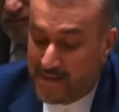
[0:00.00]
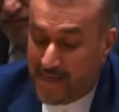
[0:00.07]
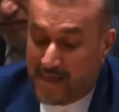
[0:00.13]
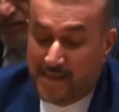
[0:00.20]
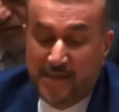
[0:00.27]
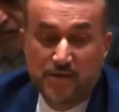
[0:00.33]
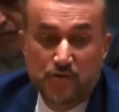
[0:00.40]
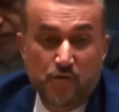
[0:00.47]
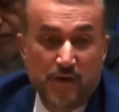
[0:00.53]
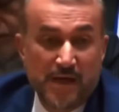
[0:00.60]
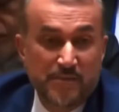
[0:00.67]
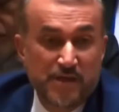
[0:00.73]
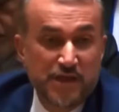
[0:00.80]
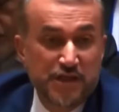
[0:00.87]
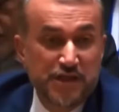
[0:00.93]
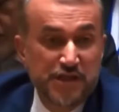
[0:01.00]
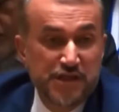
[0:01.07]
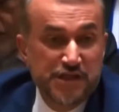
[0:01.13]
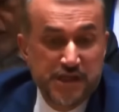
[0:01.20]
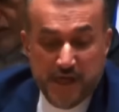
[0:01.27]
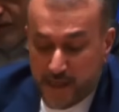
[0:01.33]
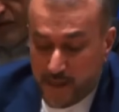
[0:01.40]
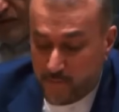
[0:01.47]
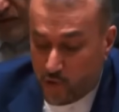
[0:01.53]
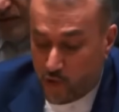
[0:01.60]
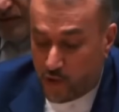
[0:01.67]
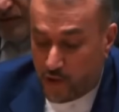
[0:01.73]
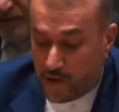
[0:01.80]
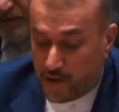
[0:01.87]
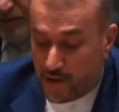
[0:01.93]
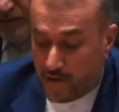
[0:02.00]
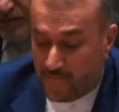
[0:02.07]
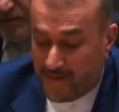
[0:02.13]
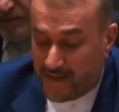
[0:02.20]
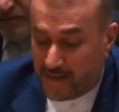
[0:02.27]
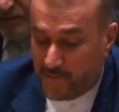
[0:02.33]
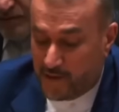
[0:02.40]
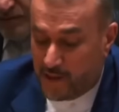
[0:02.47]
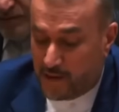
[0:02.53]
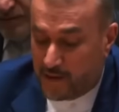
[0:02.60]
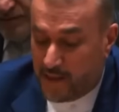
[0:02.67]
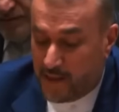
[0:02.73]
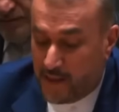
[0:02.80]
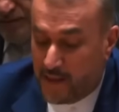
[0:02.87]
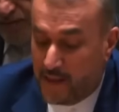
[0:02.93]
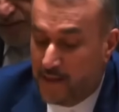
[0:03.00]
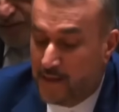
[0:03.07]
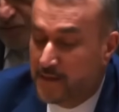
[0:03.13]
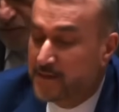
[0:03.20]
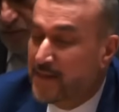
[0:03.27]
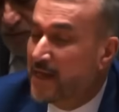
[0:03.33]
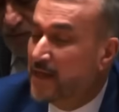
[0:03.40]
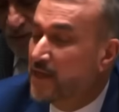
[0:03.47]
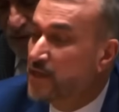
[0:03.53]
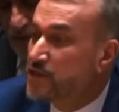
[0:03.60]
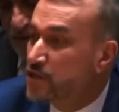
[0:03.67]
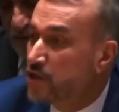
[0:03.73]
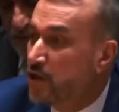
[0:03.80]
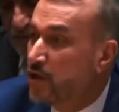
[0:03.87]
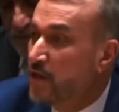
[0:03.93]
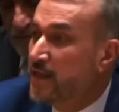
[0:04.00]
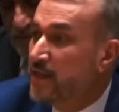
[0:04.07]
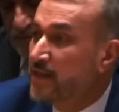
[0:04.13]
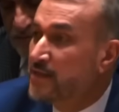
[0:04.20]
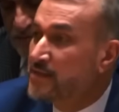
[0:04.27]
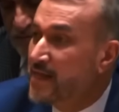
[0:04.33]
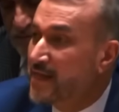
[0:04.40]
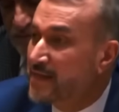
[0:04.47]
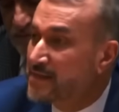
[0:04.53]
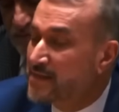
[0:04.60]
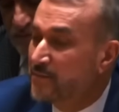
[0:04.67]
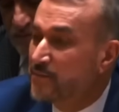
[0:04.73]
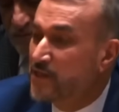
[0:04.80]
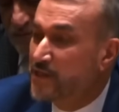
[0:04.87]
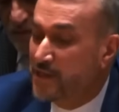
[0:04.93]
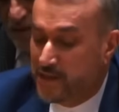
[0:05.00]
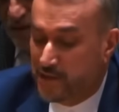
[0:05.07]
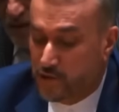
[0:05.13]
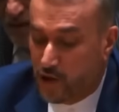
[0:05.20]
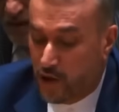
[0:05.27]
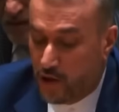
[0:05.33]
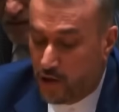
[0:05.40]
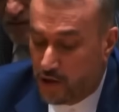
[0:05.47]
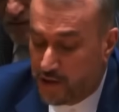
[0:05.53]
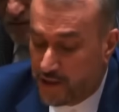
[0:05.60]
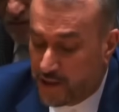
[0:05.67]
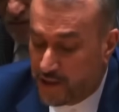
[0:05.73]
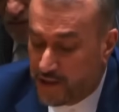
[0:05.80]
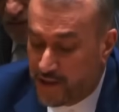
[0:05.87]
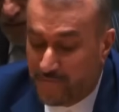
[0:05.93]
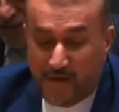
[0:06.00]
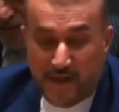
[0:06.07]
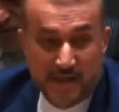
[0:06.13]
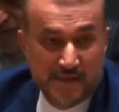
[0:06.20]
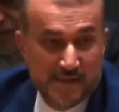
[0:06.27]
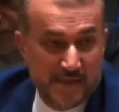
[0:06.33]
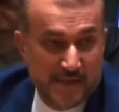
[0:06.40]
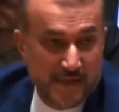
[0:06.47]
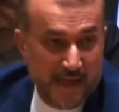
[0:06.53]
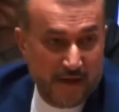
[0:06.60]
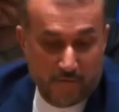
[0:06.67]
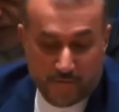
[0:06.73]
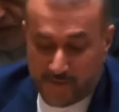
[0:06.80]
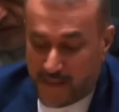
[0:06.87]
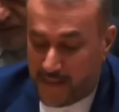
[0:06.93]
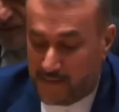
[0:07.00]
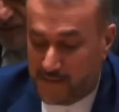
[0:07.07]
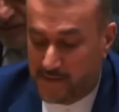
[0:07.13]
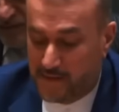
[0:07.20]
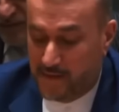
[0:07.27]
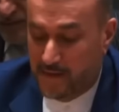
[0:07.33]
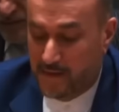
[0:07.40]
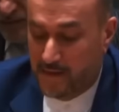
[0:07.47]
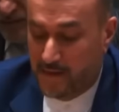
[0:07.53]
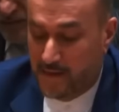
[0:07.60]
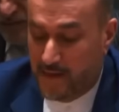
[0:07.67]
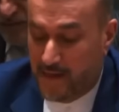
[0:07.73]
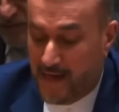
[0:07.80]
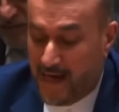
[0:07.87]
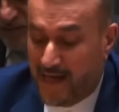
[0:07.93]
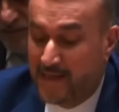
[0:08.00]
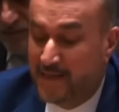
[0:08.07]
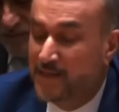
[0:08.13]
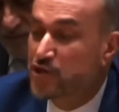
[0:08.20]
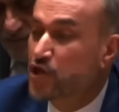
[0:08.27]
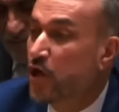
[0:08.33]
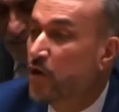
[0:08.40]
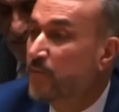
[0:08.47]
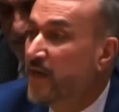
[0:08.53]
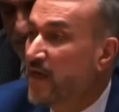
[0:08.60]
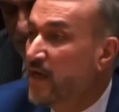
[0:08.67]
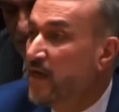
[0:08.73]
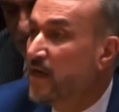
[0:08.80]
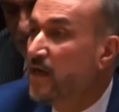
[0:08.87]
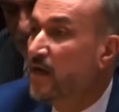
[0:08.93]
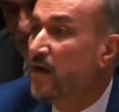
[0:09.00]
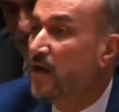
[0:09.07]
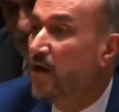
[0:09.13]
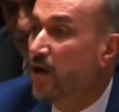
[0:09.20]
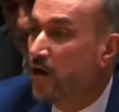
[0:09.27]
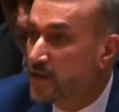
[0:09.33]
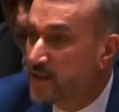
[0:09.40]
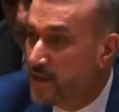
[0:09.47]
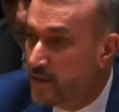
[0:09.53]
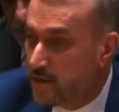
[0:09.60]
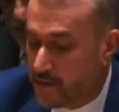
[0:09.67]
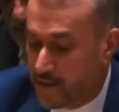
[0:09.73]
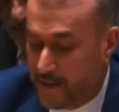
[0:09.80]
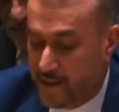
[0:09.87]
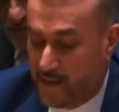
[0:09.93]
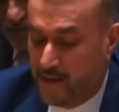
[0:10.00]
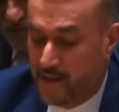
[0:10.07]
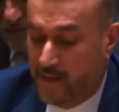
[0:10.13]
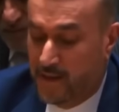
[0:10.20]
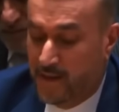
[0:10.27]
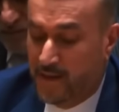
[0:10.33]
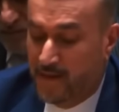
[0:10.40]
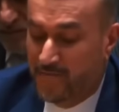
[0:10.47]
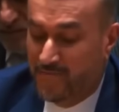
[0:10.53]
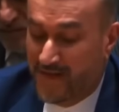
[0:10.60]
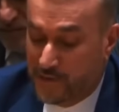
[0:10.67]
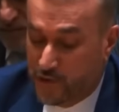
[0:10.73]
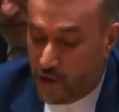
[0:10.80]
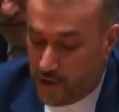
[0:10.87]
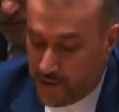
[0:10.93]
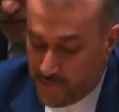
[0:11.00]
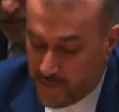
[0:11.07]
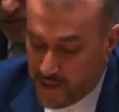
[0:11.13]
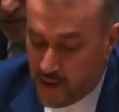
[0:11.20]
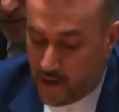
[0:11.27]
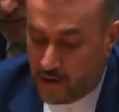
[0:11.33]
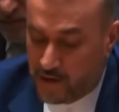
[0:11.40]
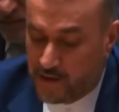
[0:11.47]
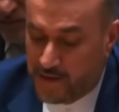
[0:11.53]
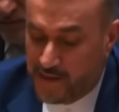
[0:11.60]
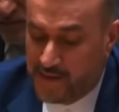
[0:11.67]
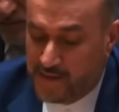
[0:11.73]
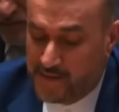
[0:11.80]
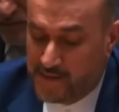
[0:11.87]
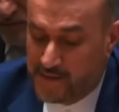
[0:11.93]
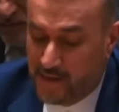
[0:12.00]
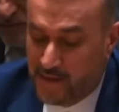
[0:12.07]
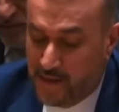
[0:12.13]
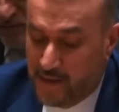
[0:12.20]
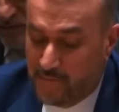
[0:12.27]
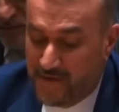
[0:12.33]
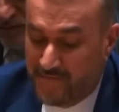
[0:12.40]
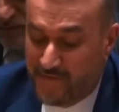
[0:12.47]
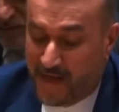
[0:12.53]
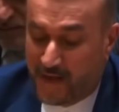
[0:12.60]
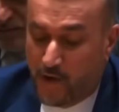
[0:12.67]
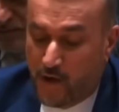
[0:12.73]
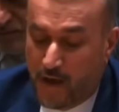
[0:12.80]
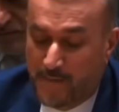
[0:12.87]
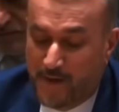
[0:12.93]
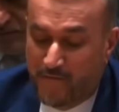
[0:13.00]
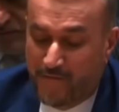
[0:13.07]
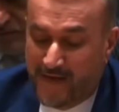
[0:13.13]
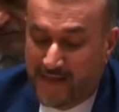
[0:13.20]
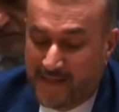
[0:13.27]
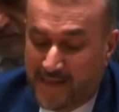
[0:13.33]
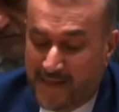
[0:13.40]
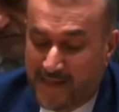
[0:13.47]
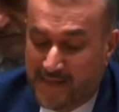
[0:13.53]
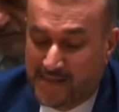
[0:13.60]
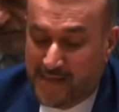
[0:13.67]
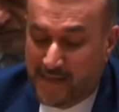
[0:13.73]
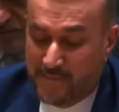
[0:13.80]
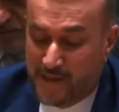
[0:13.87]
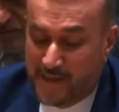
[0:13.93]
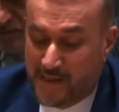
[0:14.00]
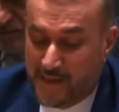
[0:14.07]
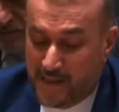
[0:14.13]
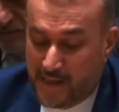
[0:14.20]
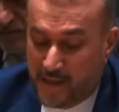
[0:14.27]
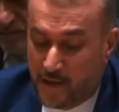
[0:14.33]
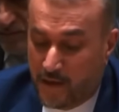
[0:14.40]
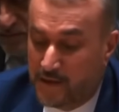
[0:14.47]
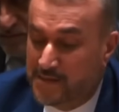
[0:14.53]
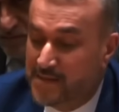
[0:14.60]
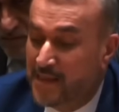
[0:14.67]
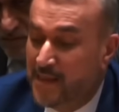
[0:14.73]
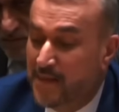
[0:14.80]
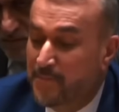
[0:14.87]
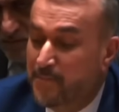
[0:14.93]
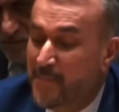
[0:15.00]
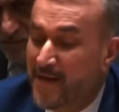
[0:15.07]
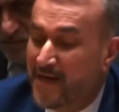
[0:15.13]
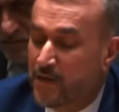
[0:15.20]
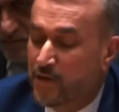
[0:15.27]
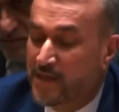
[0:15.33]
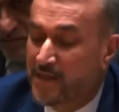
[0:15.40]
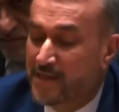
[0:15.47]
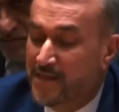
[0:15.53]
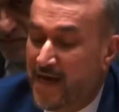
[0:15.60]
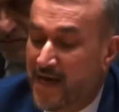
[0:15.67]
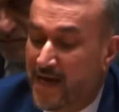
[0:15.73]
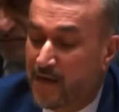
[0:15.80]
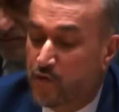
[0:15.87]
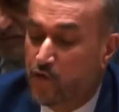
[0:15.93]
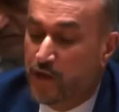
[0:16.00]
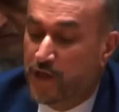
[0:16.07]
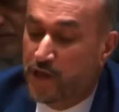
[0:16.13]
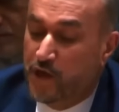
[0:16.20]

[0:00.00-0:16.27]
I would like to reiterate that the root of the Middle East crisis lies in the occupation of the historical land of Palestine, and its comprehensive, just, and permanent solution also lies in providing the necessary ground for the